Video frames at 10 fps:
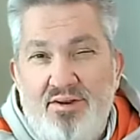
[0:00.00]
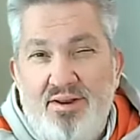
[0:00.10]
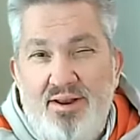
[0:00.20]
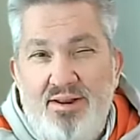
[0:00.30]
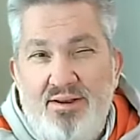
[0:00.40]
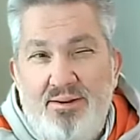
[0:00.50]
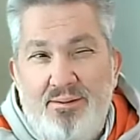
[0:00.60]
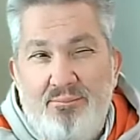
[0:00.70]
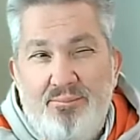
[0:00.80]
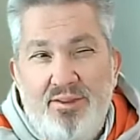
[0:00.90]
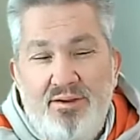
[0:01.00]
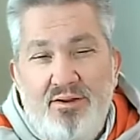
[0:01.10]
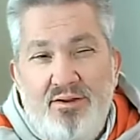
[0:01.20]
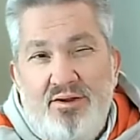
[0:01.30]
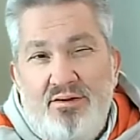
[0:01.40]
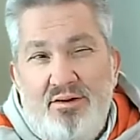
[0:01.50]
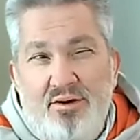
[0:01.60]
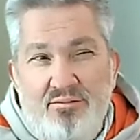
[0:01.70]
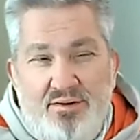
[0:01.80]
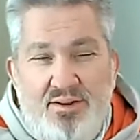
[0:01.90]
deleted. So
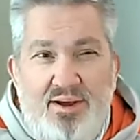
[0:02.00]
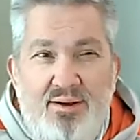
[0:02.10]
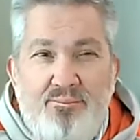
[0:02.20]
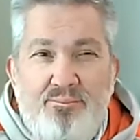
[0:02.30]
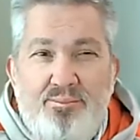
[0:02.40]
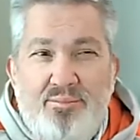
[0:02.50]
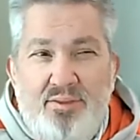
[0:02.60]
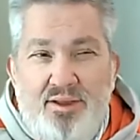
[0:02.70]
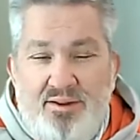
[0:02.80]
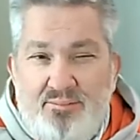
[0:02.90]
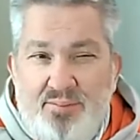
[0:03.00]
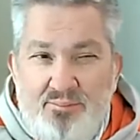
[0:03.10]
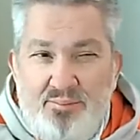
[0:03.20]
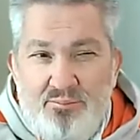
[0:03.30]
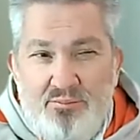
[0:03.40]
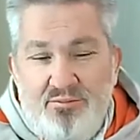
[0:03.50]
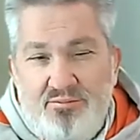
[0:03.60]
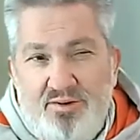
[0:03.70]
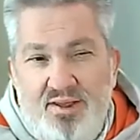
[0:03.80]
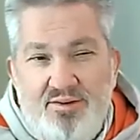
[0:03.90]
over time, as people
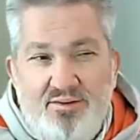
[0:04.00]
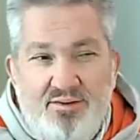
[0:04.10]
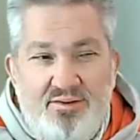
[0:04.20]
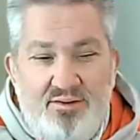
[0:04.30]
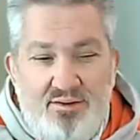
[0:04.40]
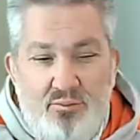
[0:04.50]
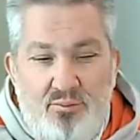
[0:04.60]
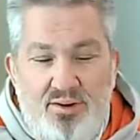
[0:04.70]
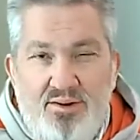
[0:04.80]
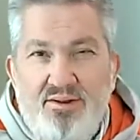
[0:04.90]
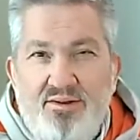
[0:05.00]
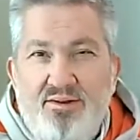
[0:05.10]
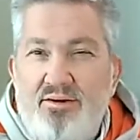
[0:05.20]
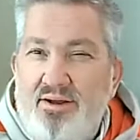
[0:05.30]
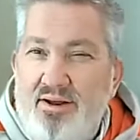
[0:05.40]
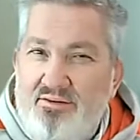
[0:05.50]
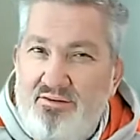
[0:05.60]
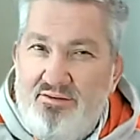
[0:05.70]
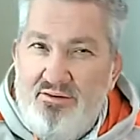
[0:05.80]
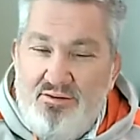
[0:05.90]
moved desks, one desk
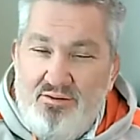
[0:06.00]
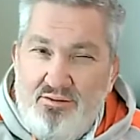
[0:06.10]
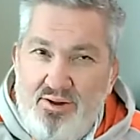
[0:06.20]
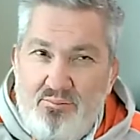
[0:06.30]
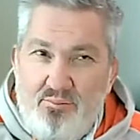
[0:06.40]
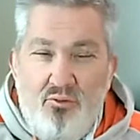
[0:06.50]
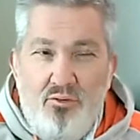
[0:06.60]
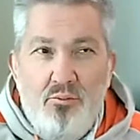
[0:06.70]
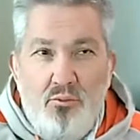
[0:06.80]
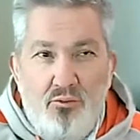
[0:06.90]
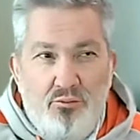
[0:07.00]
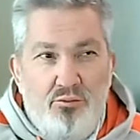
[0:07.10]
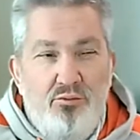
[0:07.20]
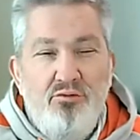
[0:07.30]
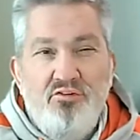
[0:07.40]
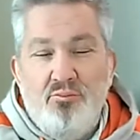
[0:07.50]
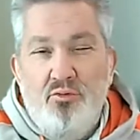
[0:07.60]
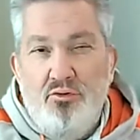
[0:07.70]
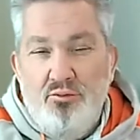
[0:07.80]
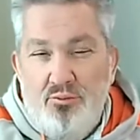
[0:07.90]
location started to get more and more rules,
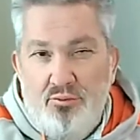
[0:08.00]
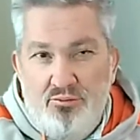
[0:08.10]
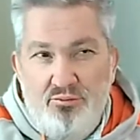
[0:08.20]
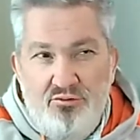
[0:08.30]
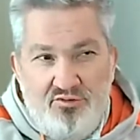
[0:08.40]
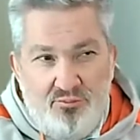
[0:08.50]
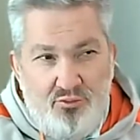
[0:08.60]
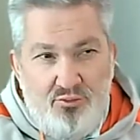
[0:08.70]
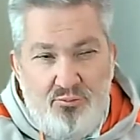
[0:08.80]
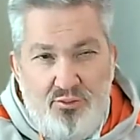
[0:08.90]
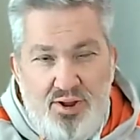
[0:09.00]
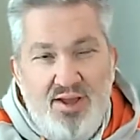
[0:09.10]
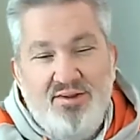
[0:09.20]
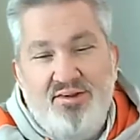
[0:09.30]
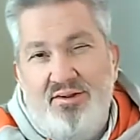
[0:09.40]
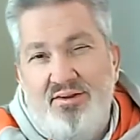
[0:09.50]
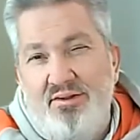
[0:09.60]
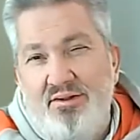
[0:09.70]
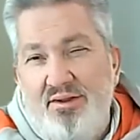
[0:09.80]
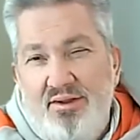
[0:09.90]
more and more rules, and more access.
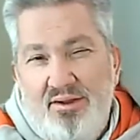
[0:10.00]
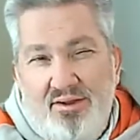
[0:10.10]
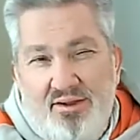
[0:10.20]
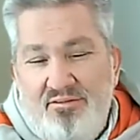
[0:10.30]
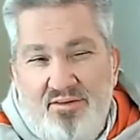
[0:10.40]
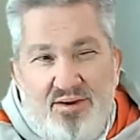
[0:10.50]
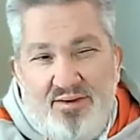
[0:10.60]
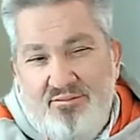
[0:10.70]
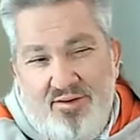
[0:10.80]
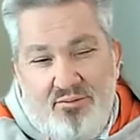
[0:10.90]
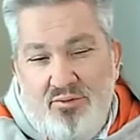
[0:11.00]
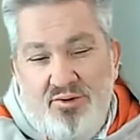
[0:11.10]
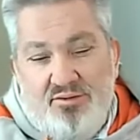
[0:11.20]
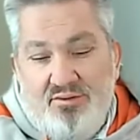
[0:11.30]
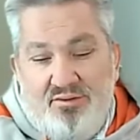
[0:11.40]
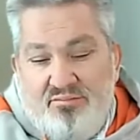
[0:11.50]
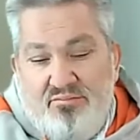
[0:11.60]
Effectively, once